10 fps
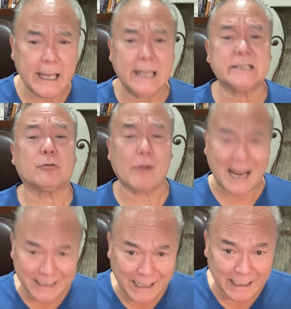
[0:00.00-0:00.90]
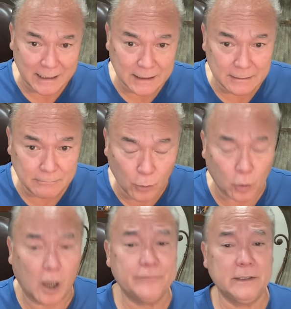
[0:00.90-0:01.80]
It's eradicated
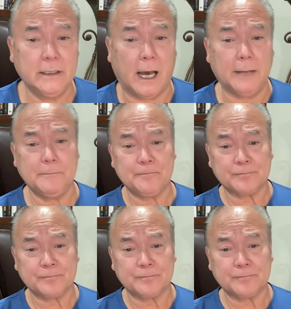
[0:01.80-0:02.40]
more often than not.